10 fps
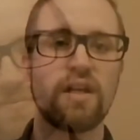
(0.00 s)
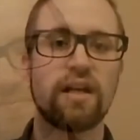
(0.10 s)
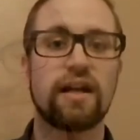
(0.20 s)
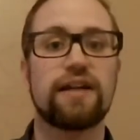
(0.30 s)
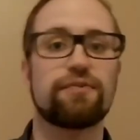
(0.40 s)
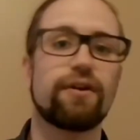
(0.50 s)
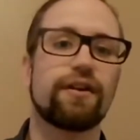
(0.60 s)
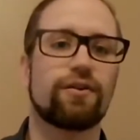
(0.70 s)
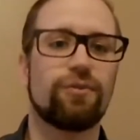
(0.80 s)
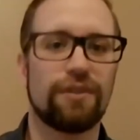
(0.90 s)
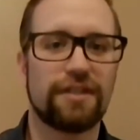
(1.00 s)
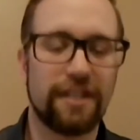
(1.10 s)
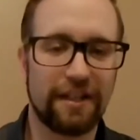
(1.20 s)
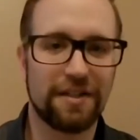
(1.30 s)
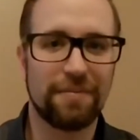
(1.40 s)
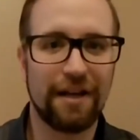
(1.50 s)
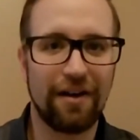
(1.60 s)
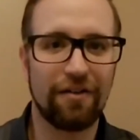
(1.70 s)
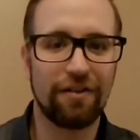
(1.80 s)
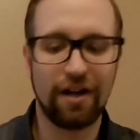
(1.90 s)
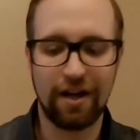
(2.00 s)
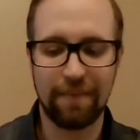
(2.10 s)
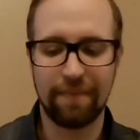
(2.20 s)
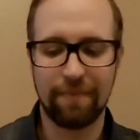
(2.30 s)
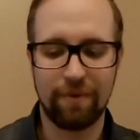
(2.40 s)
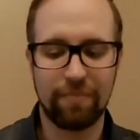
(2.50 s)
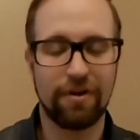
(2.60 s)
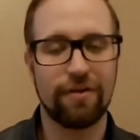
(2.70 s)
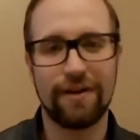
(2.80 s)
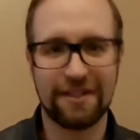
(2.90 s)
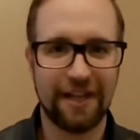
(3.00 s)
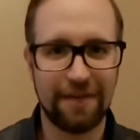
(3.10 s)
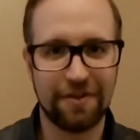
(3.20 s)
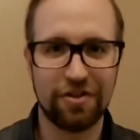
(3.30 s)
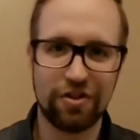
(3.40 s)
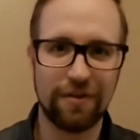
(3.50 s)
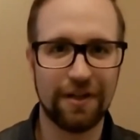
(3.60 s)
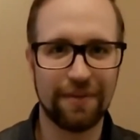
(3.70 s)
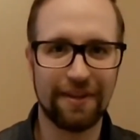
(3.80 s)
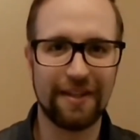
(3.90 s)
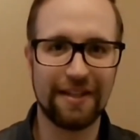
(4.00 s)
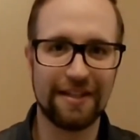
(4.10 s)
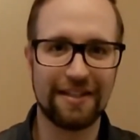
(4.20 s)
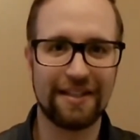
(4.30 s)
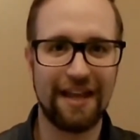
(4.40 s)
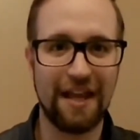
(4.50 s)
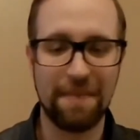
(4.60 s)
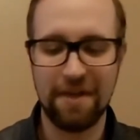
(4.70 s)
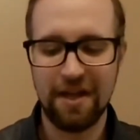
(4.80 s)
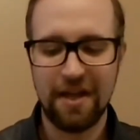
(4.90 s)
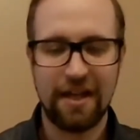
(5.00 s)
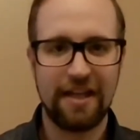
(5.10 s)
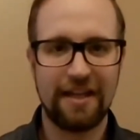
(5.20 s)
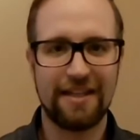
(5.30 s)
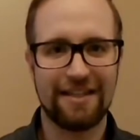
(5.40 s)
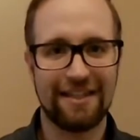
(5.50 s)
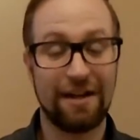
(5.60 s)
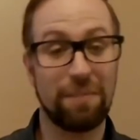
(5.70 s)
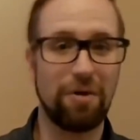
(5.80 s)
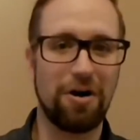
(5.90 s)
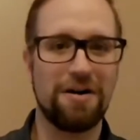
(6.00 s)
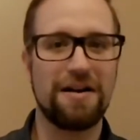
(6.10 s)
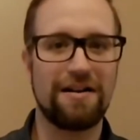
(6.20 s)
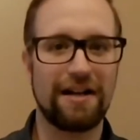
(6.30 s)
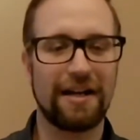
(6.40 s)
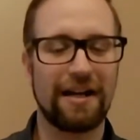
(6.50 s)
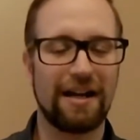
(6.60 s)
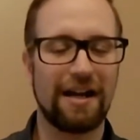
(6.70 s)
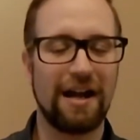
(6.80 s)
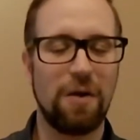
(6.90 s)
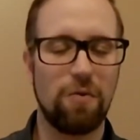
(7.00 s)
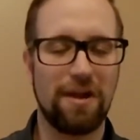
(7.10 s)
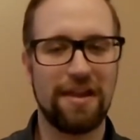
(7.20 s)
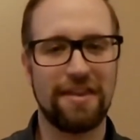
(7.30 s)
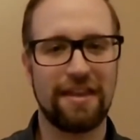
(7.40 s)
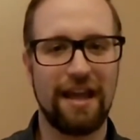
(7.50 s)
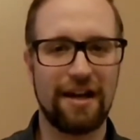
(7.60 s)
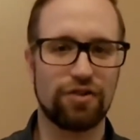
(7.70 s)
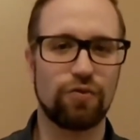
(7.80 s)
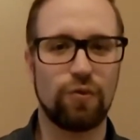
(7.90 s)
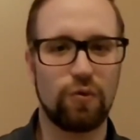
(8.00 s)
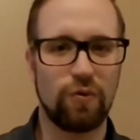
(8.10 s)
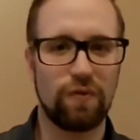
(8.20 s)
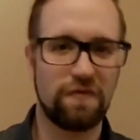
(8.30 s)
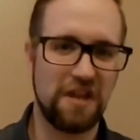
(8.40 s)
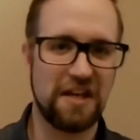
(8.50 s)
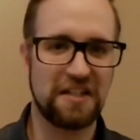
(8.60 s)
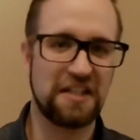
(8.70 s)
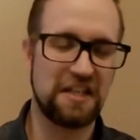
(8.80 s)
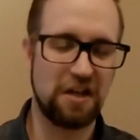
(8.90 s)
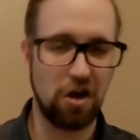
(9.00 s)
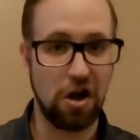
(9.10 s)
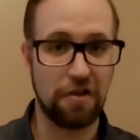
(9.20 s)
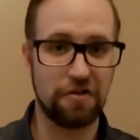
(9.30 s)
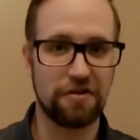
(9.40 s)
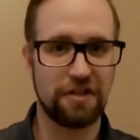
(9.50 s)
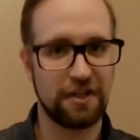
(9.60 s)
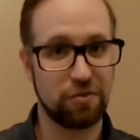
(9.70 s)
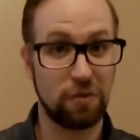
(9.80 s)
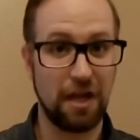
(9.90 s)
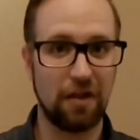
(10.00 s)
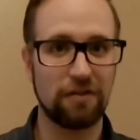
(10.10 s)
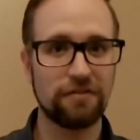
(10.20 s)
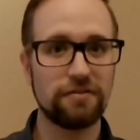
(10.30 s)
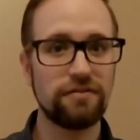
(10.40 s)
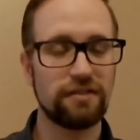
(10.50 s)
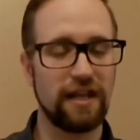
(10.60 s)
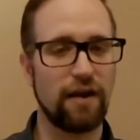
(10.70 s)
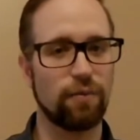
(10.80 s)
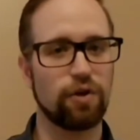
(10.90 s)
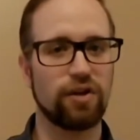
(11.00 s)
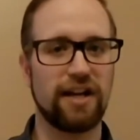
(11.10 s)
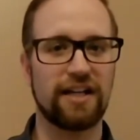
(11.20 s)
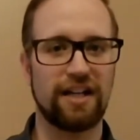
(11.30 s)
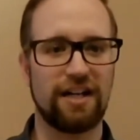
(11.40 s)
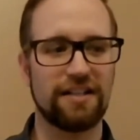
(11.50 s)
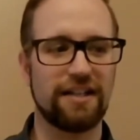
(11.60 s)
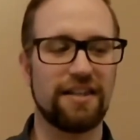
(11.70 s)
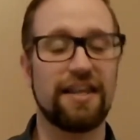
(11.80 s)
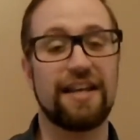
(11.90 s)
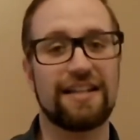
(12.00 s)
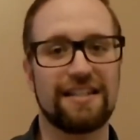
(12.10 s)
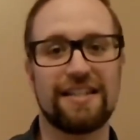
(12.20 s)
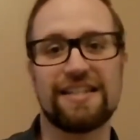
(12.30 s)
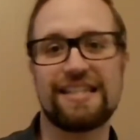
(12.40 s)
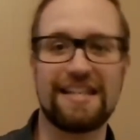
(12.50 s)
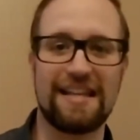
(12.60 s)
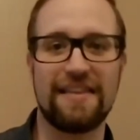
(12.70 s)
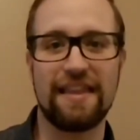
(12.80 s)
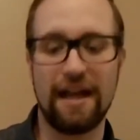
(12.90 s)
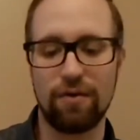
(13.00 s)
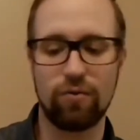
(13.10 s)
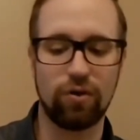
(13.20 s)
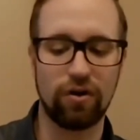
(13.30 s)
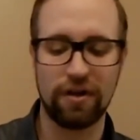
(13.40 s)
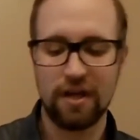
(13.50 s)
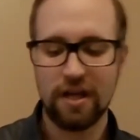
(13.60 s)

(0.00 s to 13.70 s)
Guys, one of the coolest things about what Brotherwise Games is doing with this game is they are partnering with actual fantasy authors as well to help create content that exists in that world.